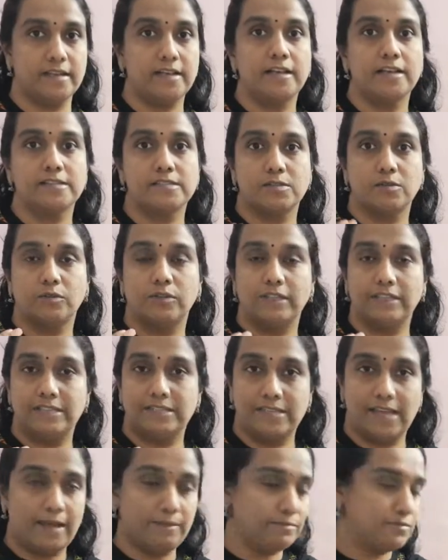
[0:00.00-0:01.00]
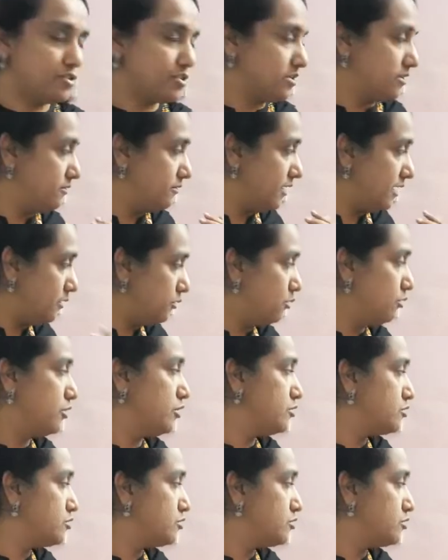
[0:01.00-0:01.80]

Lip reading: So the chapter we are going